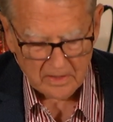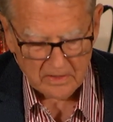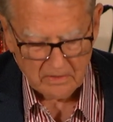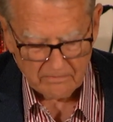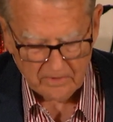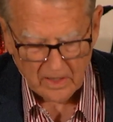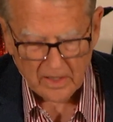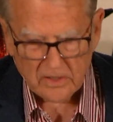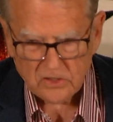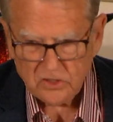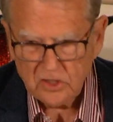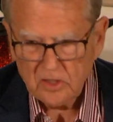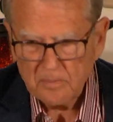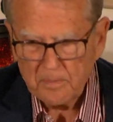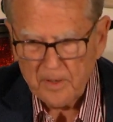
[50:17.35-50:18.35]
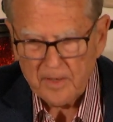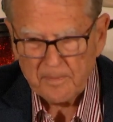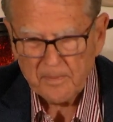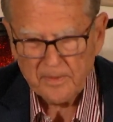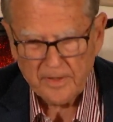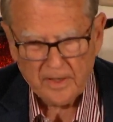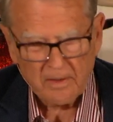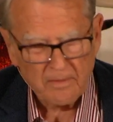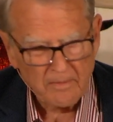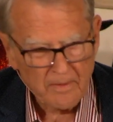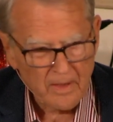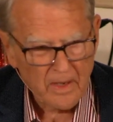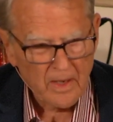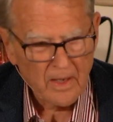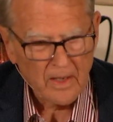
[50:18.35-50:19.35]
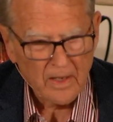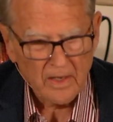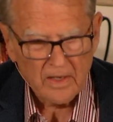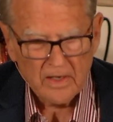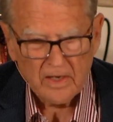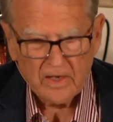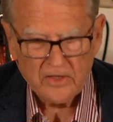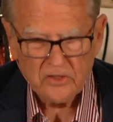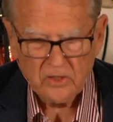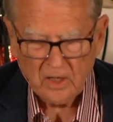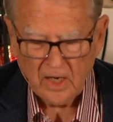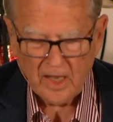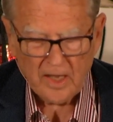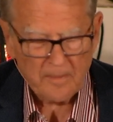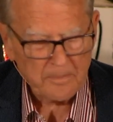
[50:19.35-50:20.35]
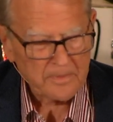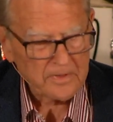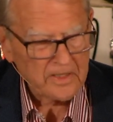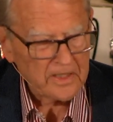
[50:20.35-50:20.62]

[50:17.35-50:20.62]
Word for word: You've got a sheet of paper now in your lap.